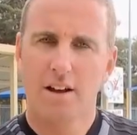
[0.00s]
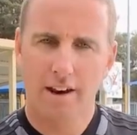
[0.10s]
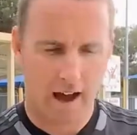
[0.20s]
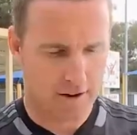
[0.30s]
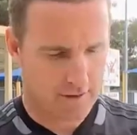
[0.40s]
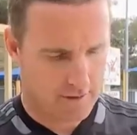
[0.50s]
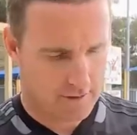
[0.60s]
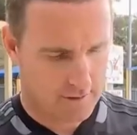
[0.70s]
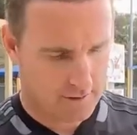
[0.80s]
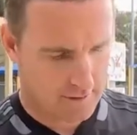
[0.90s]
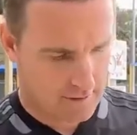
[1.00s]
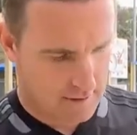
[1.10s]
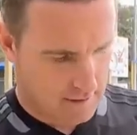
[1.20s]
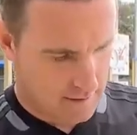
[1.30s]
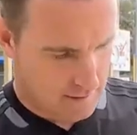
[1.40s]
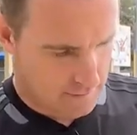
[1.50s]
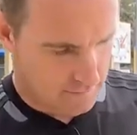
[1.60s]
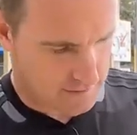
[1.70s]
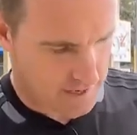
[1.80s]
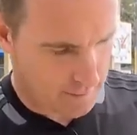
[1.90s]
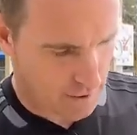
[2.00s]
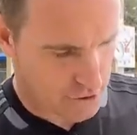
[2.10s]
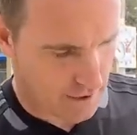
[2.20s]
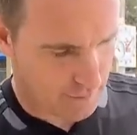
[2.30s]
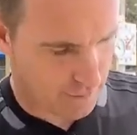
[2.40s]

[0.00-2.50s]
Now, the Tempo Trainer